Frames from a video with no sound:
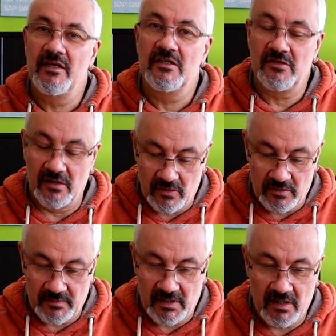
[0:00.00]

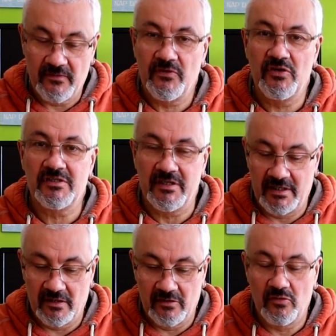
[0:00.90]
So
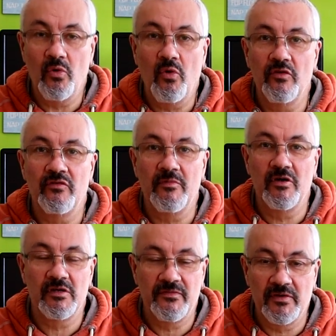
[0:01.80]
firstly, I do all of
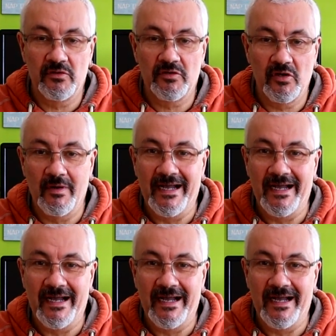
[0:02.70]
my photo